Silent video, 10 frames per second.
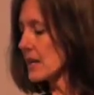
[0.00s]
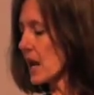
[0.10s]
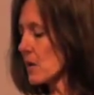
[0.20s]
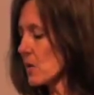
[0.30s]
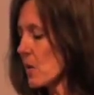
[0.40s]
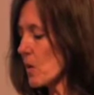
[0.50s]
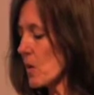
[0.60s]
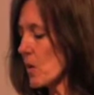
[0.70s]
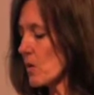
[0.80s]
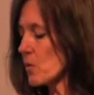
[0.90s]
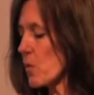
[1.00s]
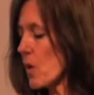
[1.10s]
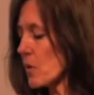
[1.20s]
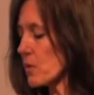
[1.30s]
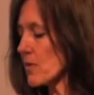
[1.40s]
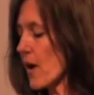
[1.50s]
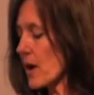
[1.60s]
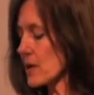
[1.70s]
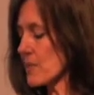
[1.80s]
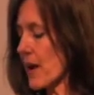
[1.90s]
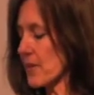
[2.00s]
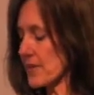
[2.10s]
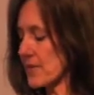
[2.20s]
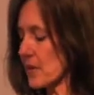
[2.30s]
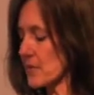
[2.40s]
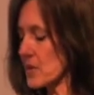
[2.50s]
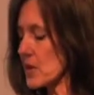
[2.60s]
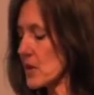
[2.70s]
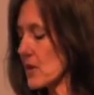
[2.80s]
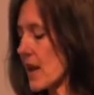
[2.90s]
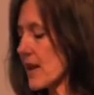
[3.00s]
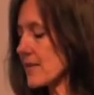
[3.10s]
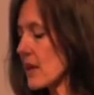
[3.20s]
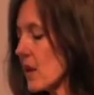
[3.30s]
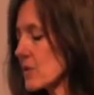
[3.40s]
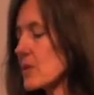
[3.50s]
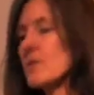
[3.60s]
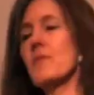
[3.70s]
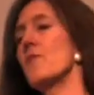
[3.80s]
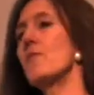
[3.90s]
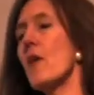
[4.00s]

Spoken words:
Now, what we've heard about this afternoon is a lot of